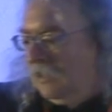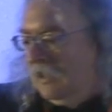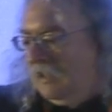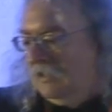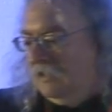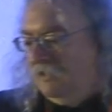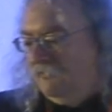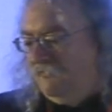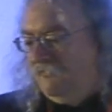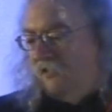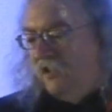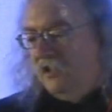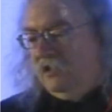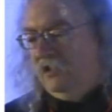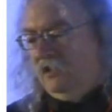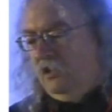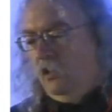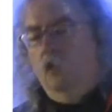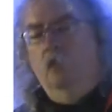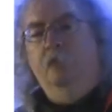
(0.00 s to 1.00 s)
And then
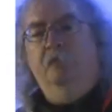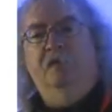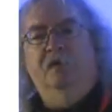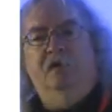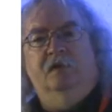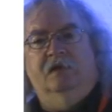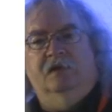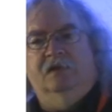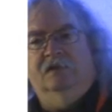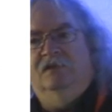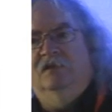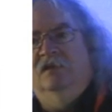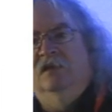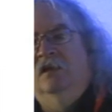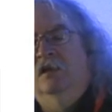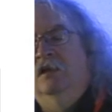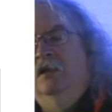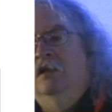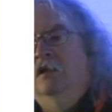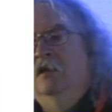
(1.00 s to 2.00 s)
finally, openness.
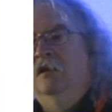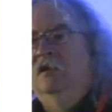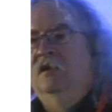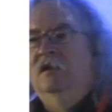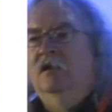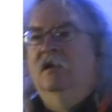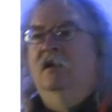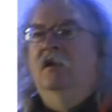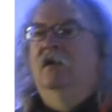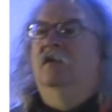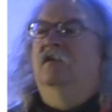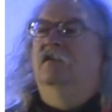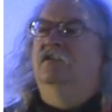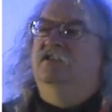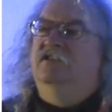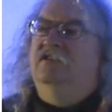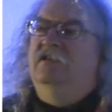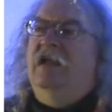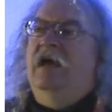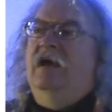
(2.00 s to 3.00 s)

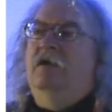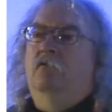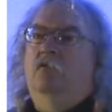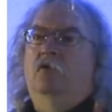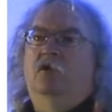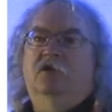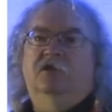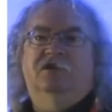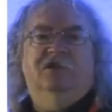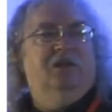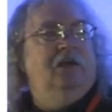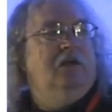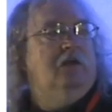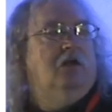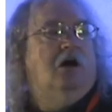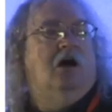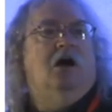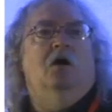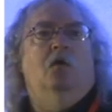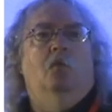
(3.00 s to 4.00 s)
Because networks
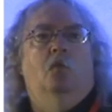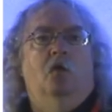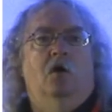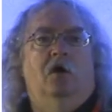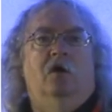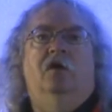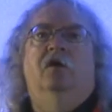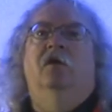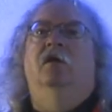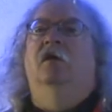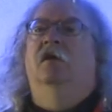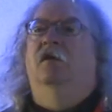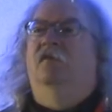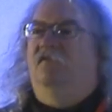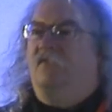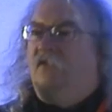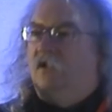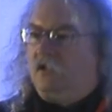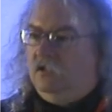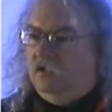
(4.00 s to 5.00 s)
cannot work
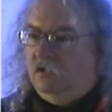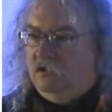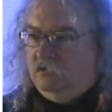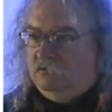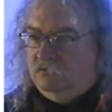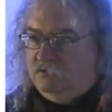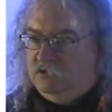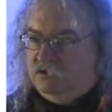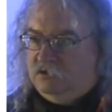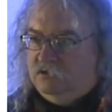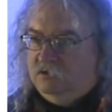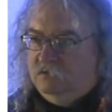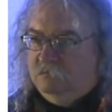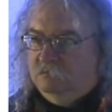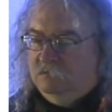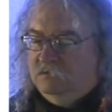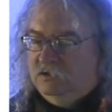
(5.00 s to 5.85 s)
if they're closed.